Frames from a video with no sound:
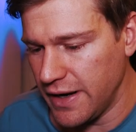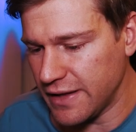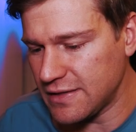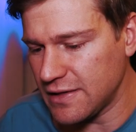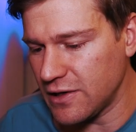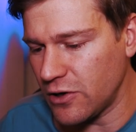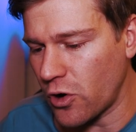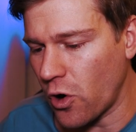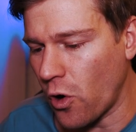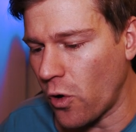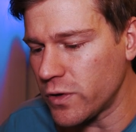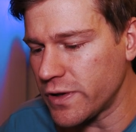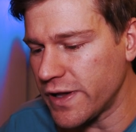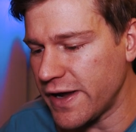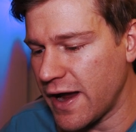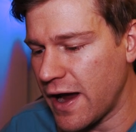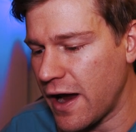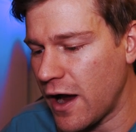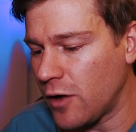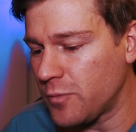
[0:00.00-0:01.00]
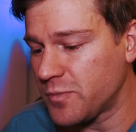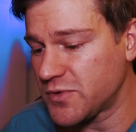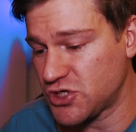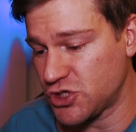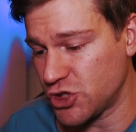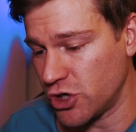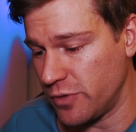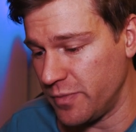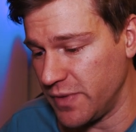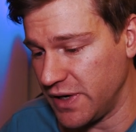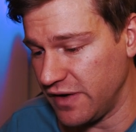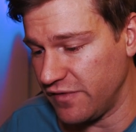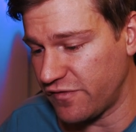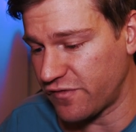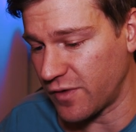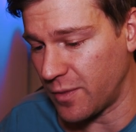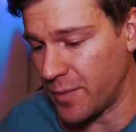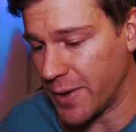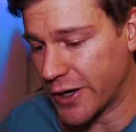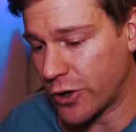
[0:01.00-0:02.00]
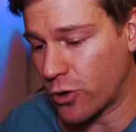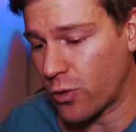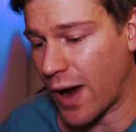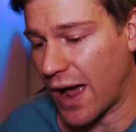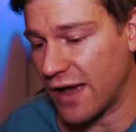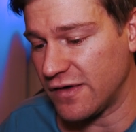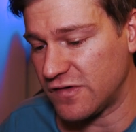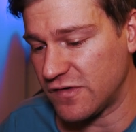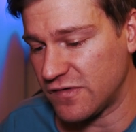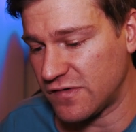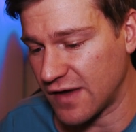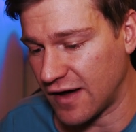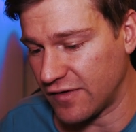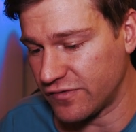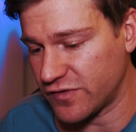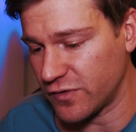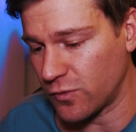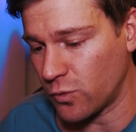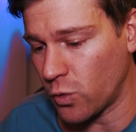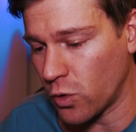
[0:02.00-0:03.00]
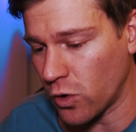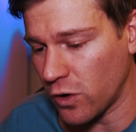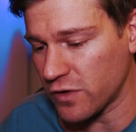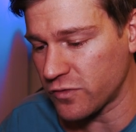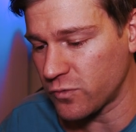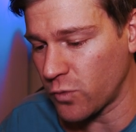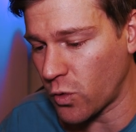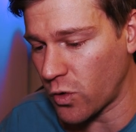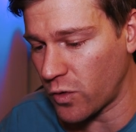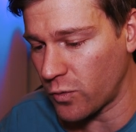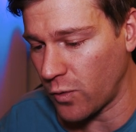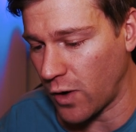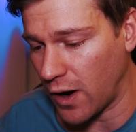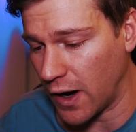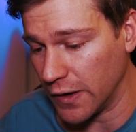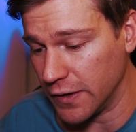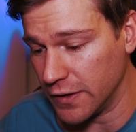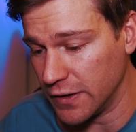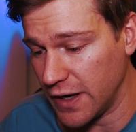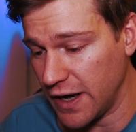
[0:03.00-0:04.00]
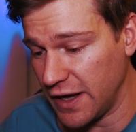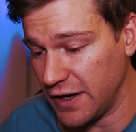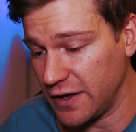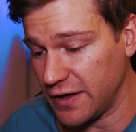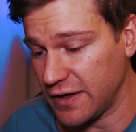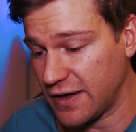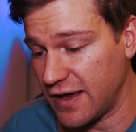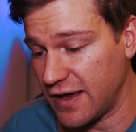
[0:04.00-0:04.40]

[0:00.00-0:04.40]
Hitler only helped Germany from a crisis after World War I, and in